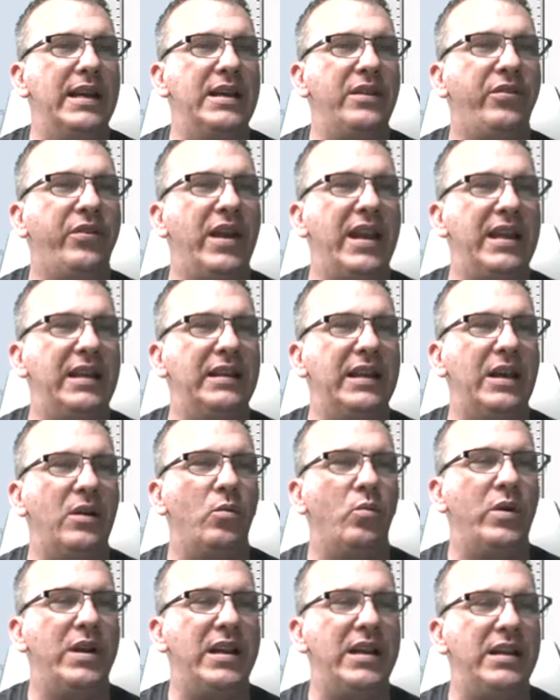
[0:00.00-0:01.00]
thing that
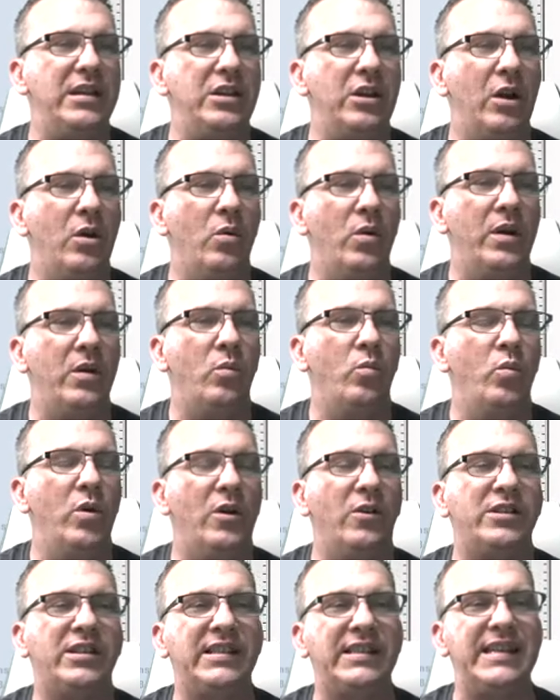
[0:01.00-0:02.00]
we, you know, we'll
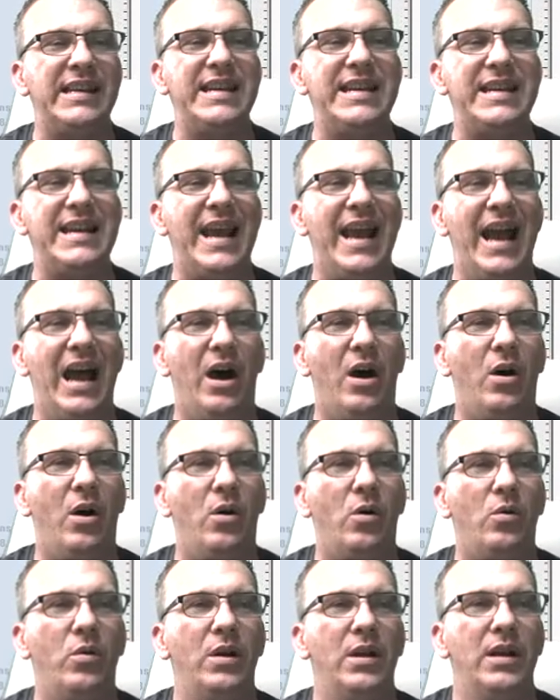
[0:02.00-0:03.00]
see
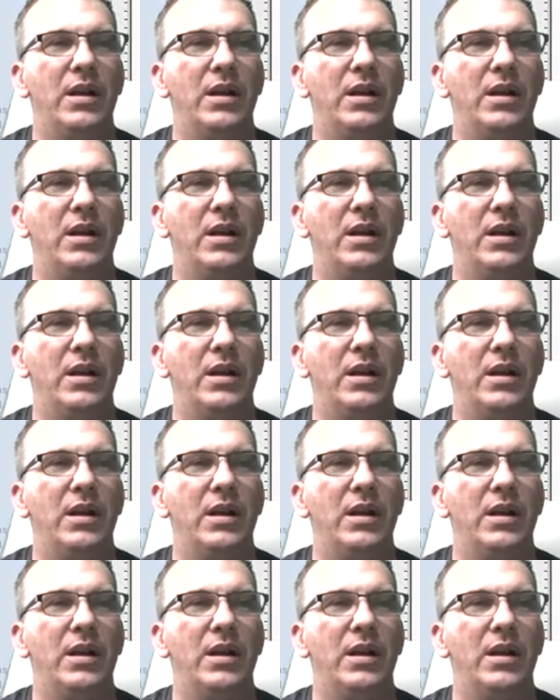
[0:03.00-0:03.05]
how